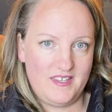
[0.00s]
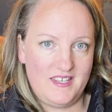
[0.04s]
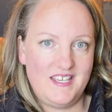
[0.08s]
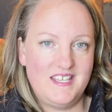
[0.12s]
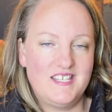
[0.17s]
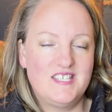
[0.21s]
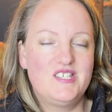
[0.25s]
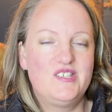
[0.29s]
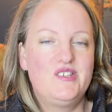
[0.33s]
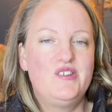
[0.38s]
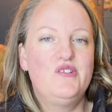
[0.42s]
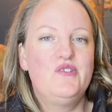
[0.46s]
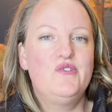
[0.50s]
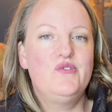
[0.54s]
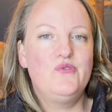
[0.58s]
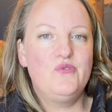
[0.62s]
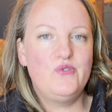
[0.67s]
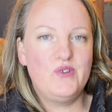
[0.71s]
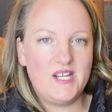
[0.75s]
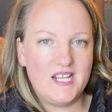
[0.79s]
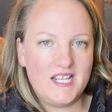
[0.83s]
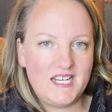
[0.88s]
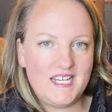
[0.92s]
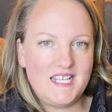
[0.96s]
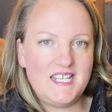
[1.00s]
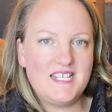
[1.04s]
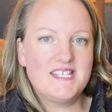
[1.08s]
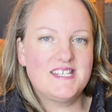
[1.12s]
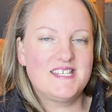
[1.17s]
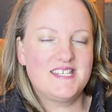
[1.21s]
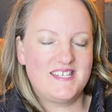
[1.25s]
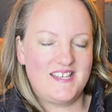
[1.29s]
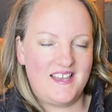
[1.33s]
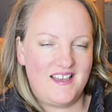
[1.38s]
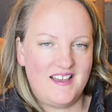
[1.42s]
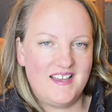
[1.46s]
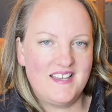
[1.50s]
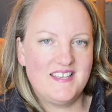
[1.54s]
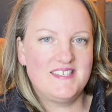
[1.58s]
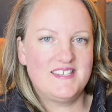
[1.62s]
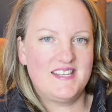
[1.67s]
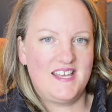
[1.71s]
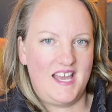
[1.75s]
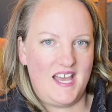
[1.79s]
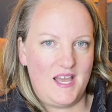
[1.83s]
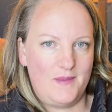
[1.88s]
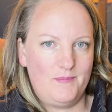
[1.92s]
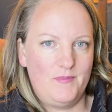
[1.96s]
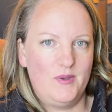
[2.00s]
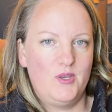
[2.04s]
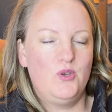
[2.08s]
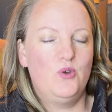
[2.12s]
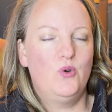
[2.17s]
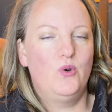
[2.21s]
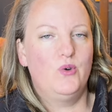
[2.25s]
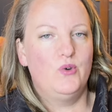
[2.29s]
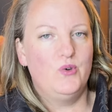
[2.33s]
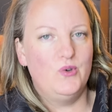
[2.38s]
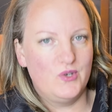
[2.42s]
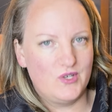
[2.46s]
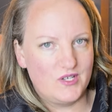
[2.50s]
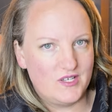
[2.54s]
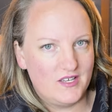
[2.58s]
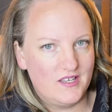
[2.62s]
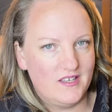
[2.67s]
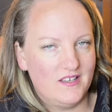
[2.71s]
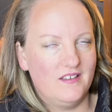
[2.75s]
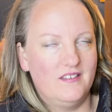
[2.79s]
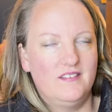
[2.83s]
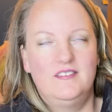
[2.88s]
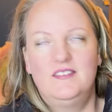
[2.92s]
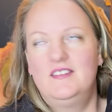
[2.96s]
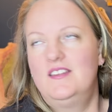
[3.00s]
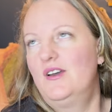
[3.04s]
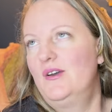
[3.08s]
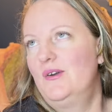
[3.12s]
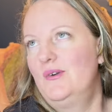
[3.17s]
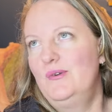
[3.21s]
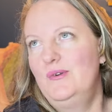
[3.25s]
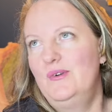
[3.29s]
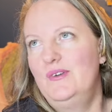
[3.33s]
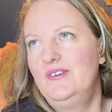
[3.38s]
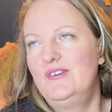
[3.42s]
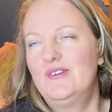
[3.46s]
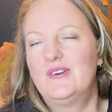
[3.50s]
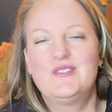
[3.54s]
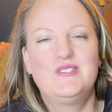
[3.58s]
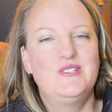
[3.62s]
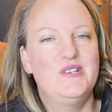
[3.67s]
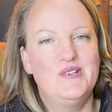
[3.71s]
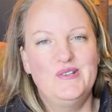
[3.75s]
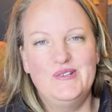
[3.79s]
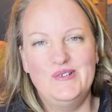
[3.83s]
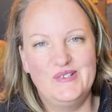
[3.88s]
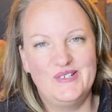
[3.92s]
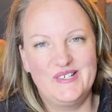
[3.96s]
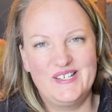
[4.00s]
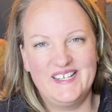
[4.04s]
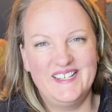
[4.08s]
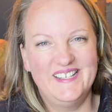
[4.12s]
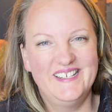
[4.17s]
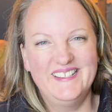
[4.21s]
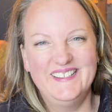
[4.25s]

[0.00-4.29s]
is to really size up your hook. No, not hook.